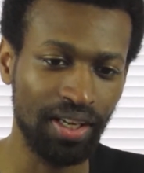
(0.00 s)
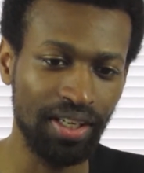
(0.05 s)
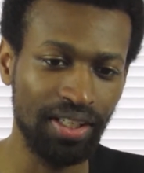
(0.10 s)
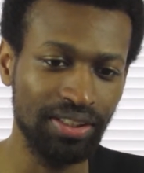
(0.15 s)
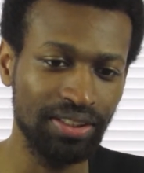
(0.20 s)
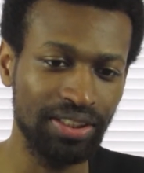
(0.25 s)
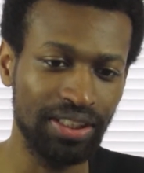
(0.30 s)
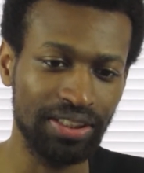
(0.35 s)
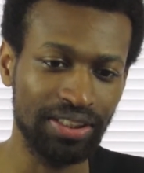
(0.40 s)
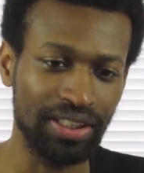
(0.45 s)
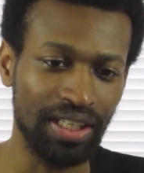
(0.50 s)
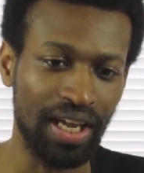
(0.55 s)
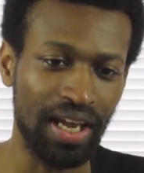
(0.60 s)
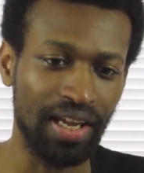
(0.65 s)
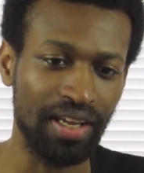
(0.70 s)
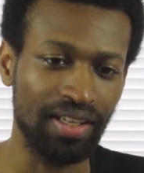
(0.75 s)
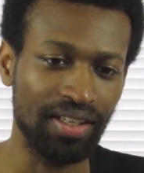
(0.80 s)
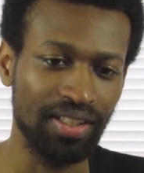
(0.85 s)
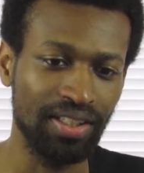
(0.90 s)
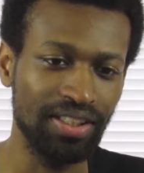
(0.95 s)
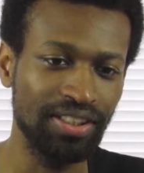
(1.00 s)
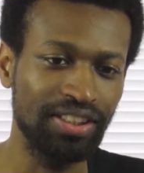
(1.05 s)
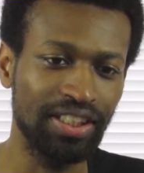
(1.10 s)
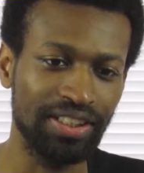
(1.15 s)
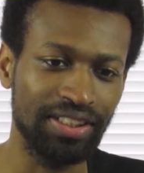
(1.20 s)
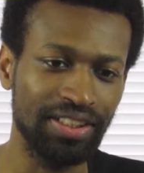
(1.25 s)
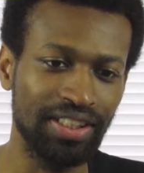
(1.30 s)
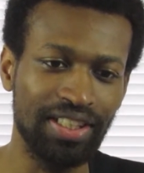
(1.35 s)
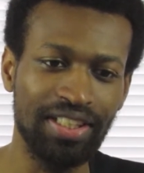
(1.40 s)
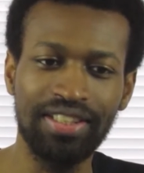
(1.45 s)
Yeah, he's just like
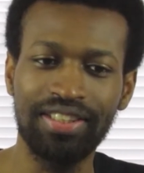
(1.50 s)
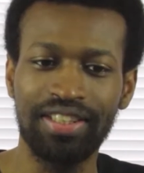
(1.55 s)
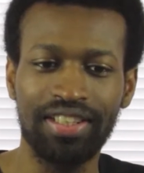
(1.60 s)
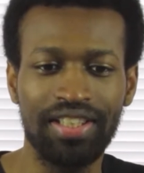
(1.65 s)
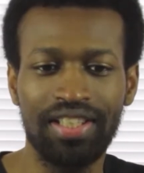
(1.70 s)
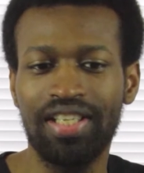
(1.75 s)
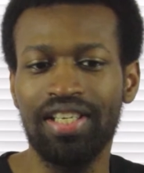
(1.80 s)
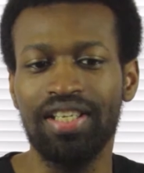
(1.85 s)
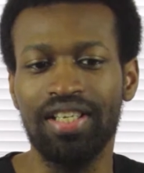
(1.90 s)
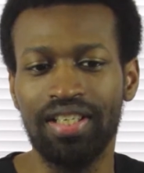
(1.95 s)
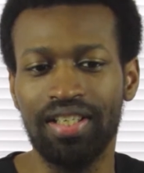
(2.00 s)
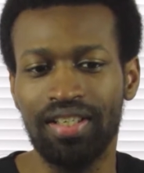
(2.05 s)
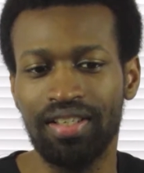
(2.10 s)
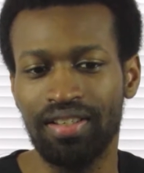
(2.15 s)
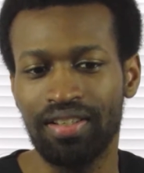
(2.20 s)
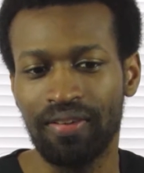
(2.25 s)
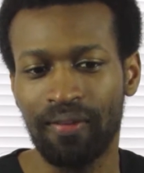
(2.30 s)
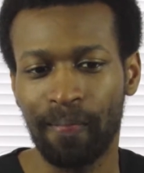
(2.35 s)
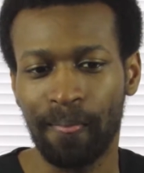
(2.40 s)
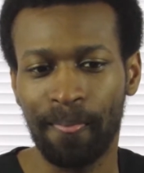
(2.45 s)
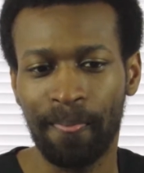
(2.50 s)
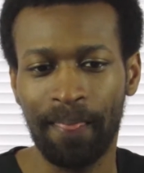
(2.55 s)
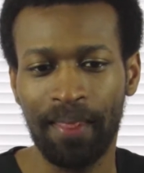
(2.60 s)
he's just he's a kid.